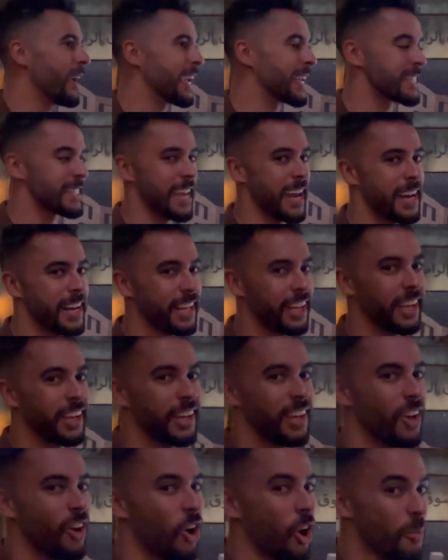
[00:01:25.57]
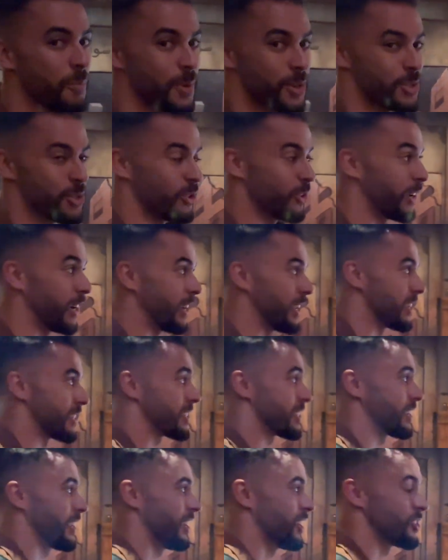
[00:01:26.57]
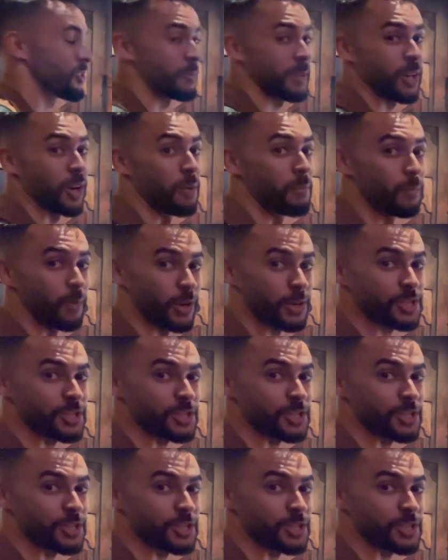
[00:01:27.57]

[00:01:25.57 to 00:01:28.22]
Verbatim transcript: exciting opportunities to become more